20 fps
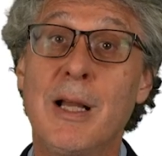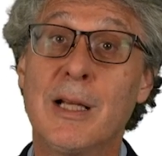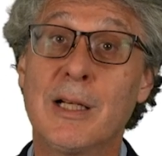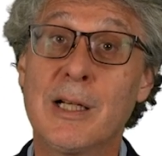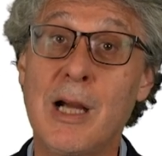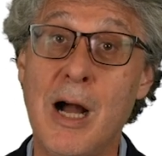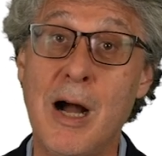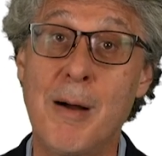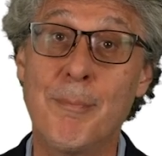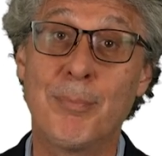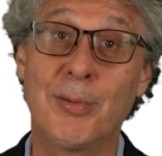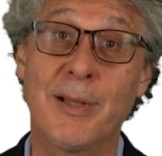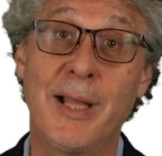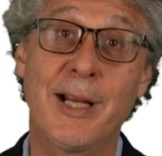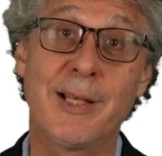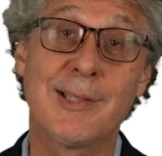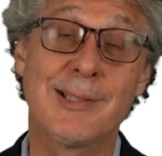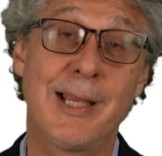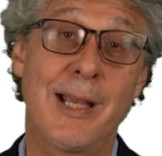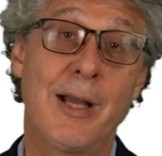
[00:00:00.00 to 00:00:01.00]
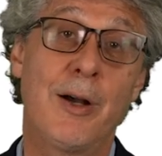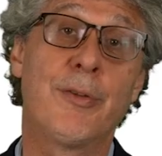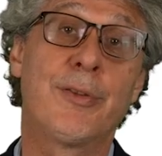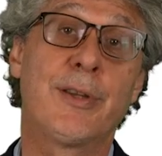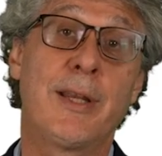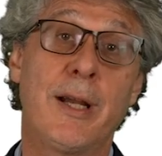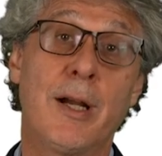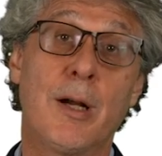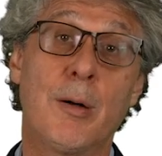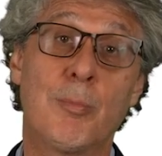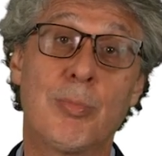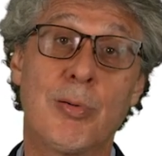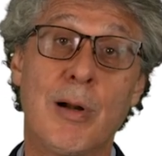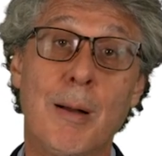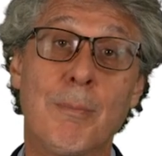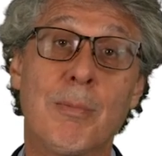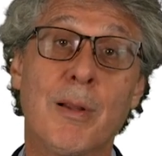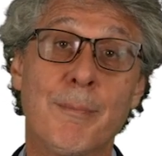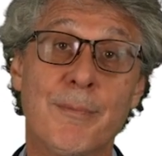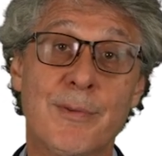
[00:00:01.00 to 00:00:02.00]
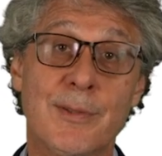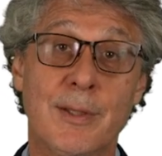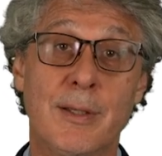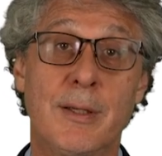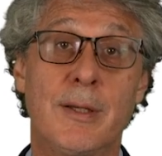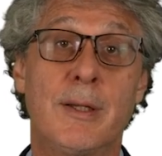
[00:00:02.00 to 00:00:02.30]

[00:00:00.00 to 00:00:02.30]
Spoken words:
complex healthcare problems.